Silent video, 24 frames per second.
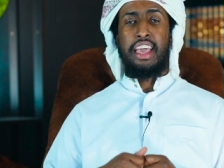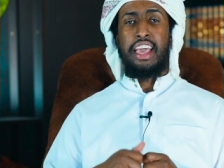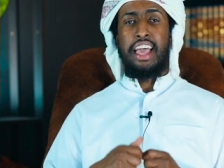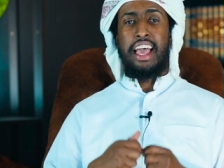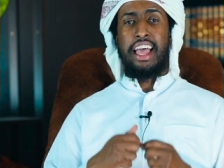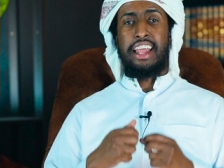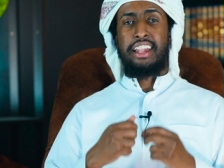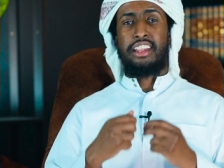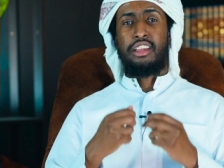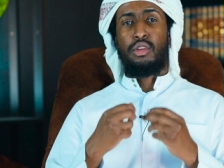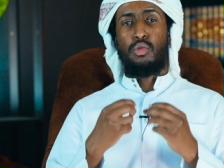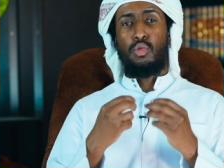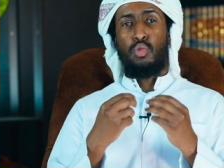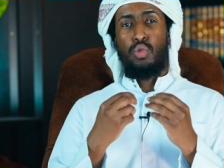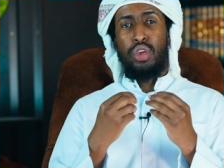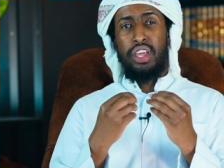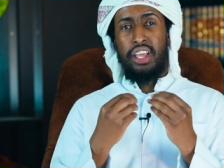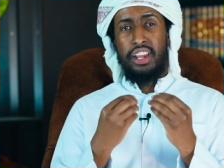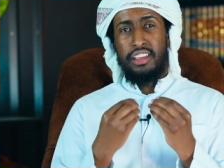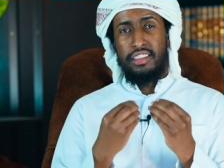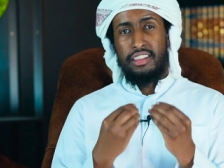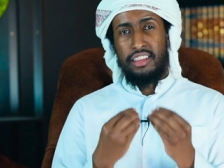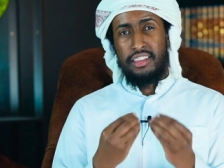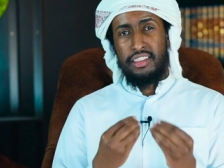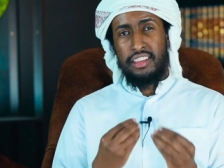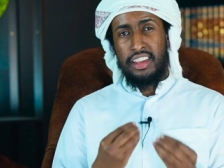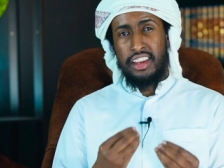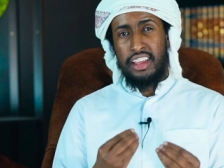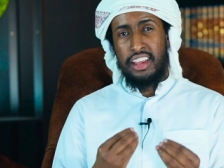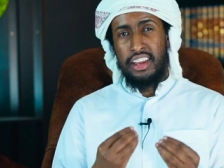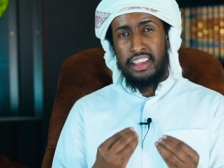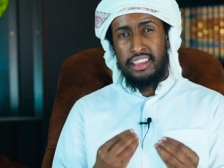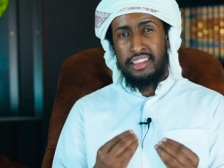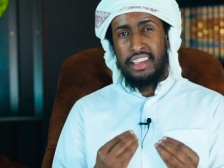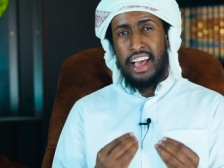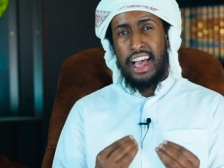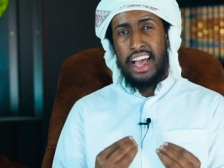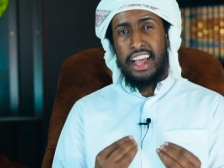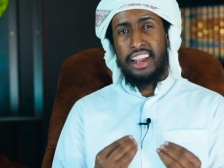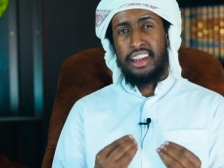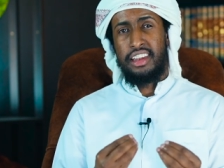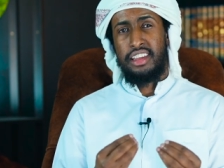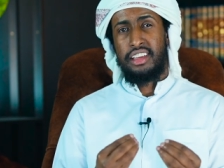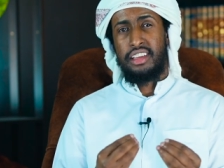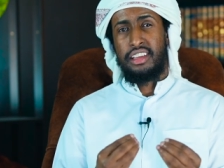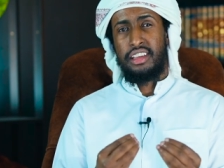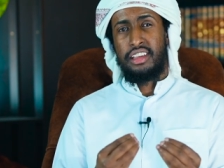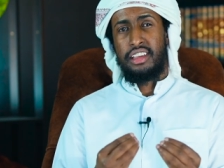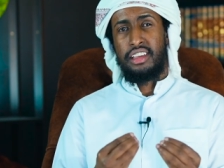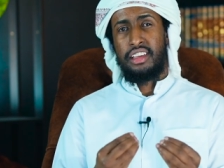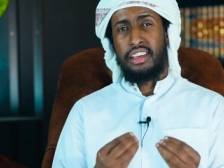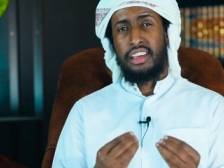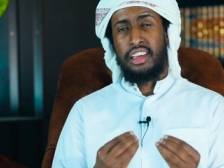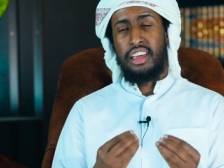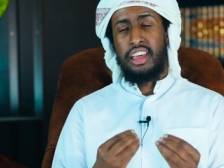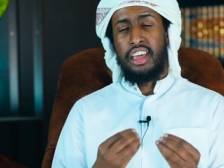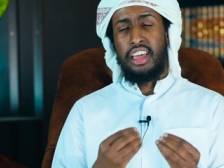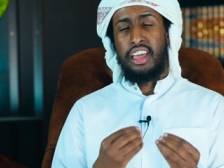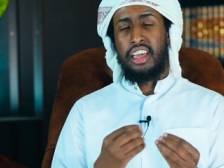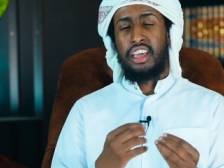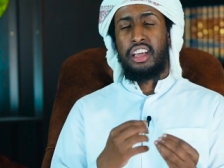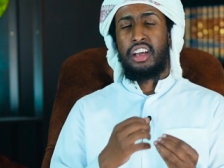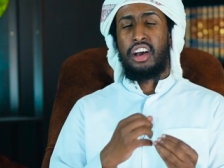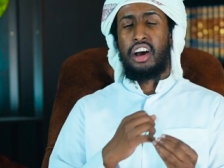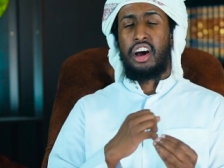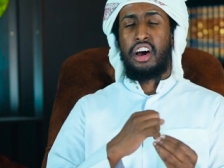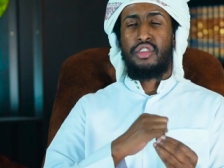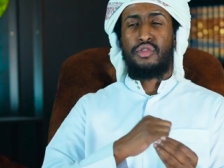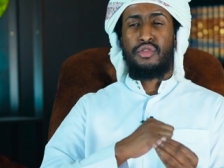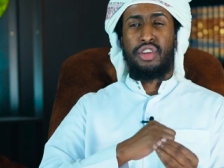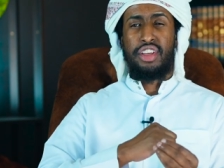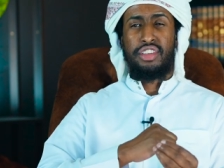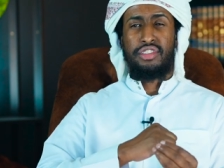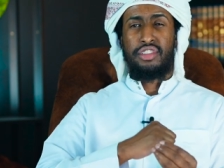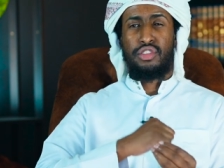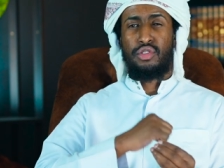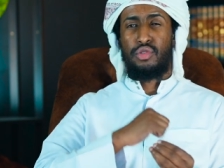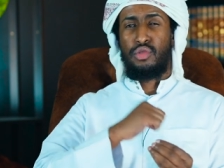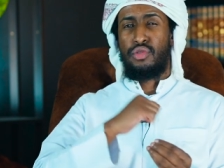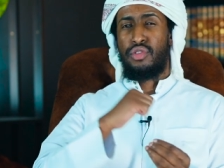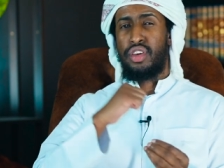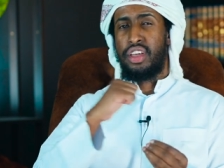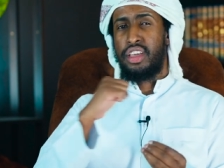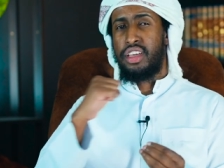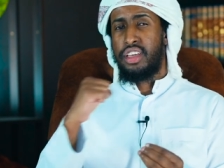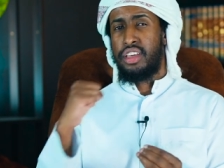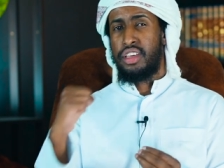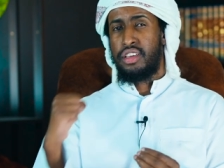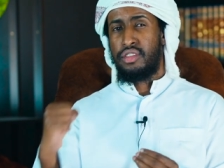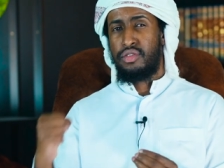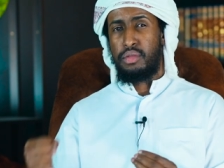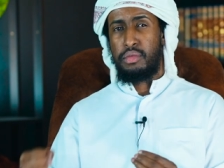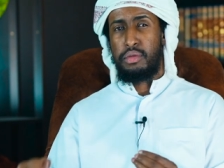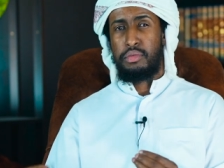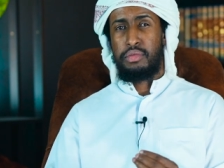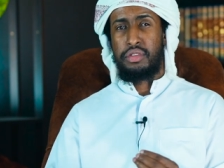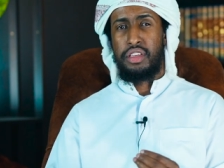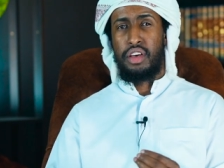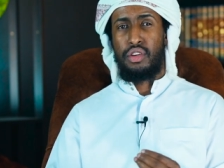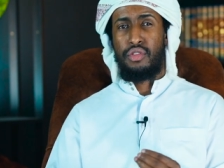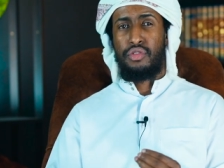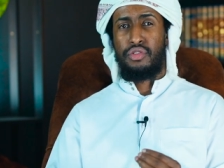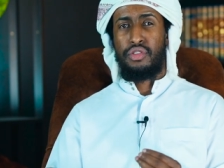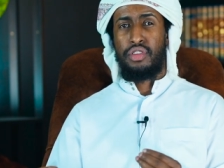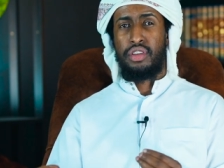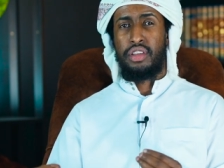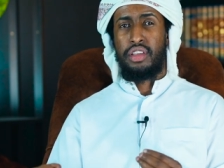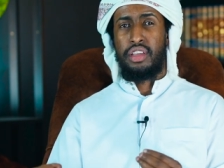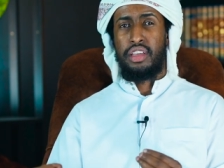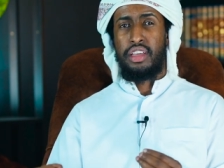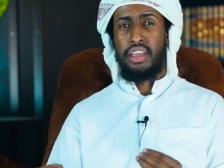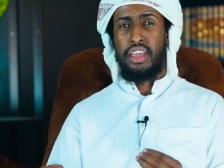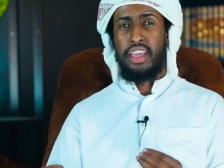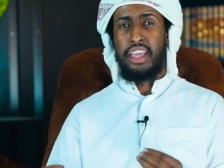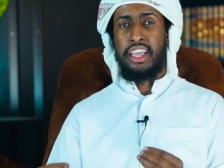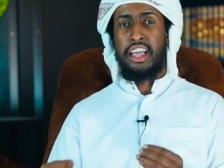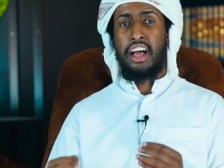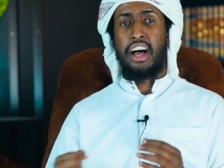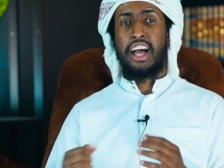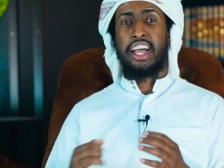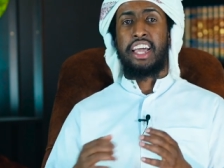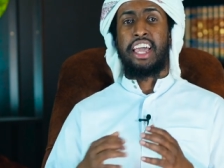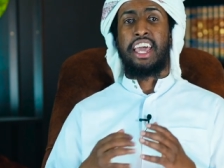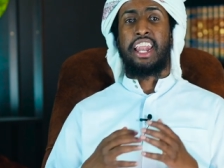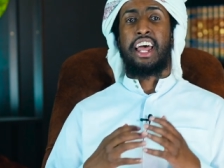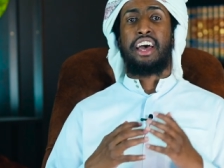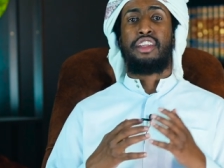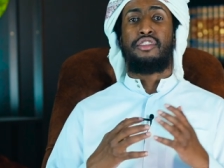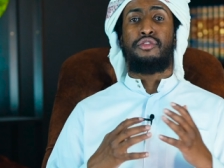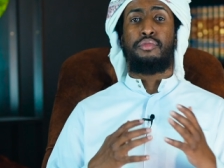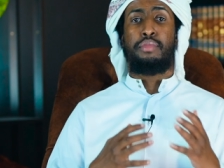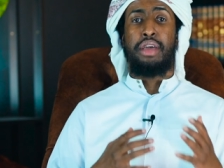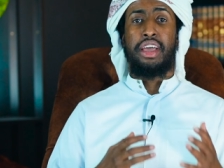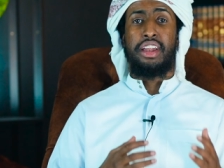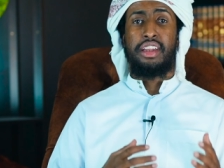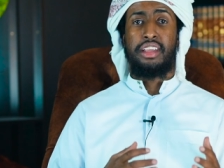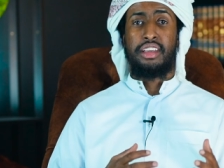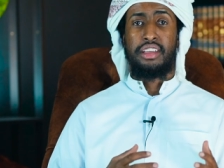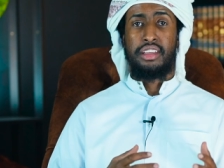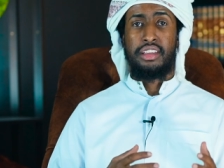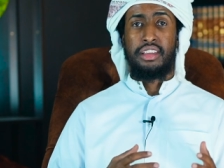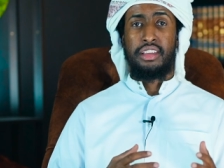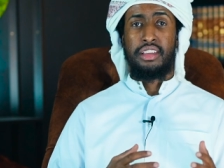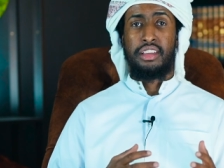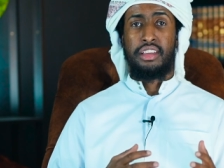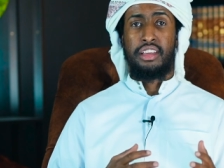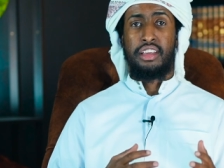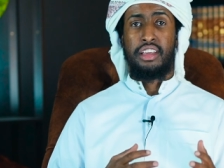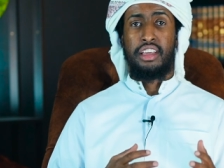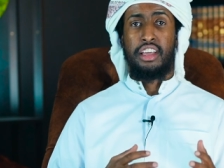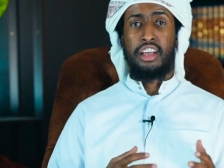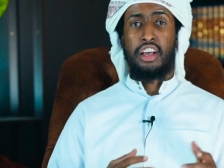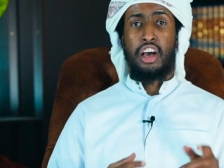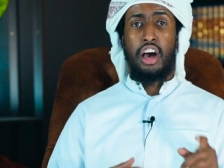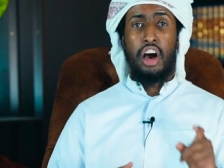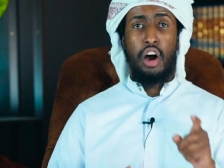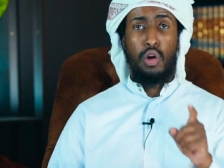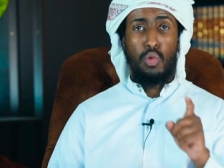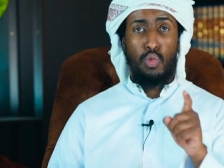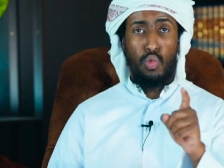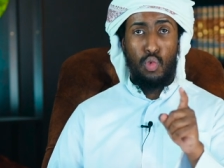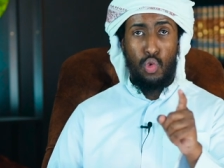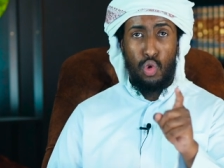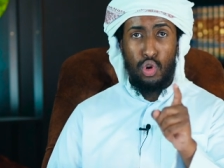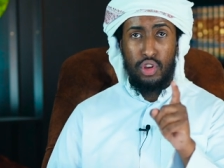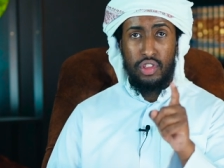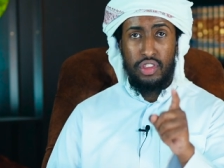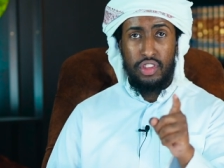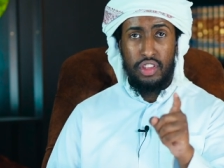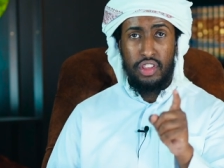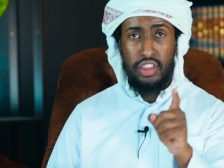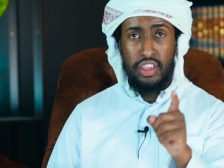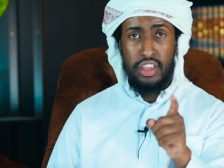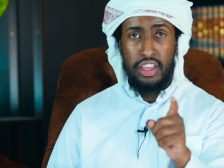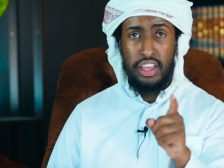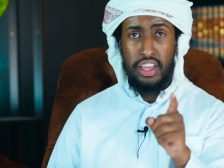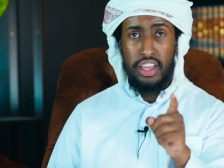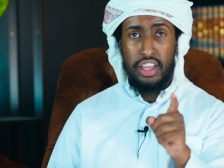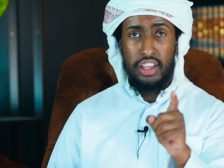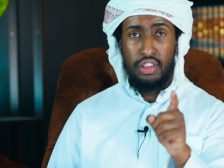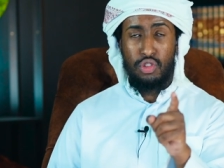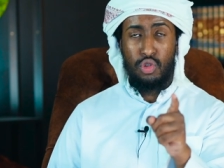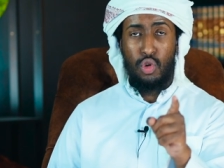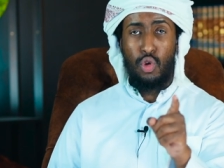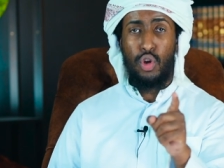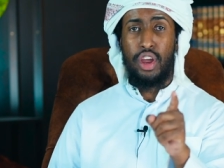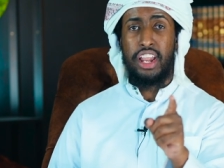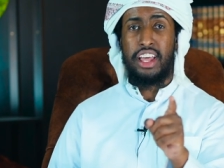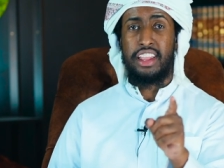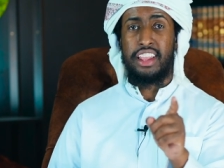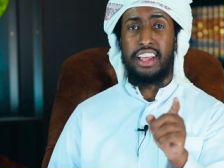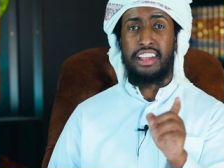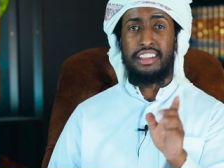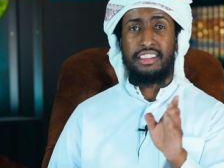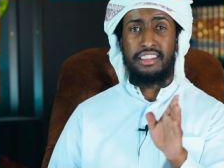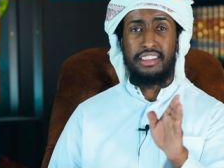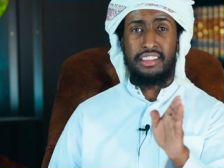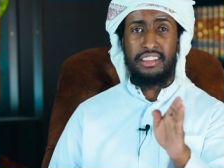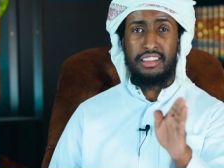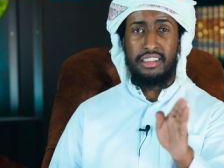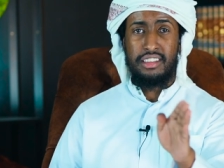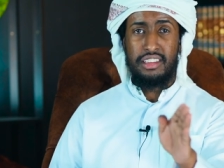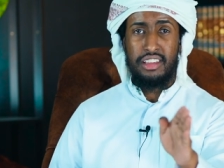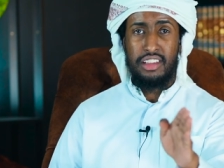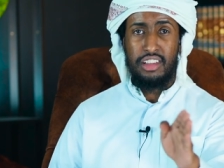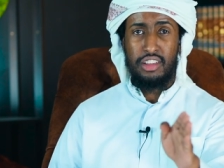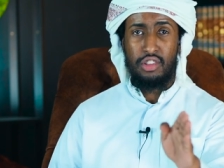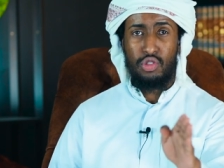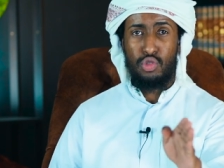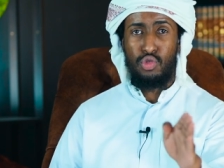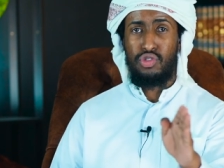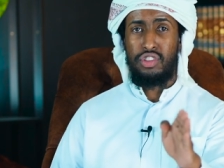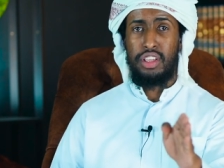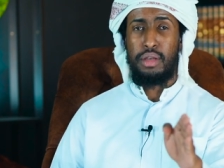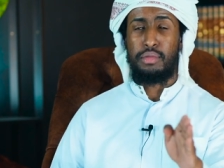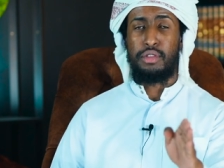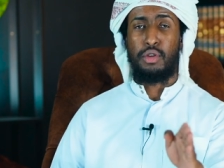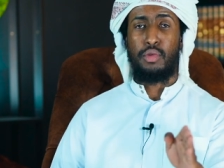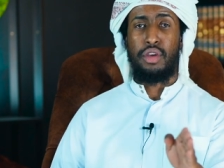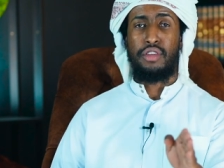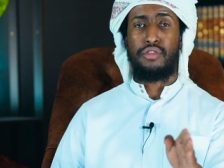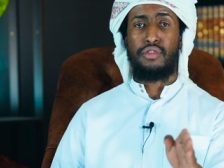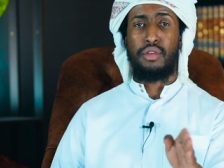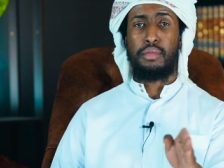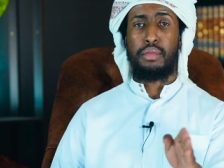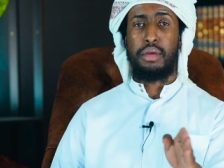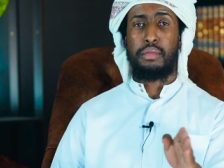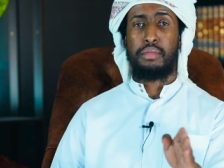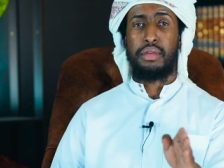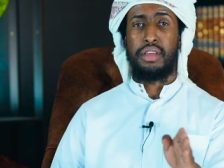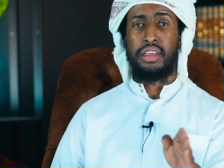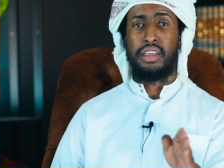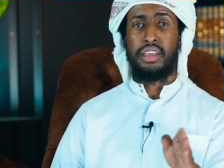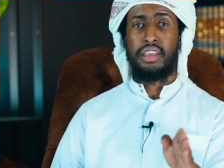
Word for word: and the weakness is in, in his hand. He can't raise a duvet from himself, can't get out of bed, can't walk to the toilet that's two steps away from him.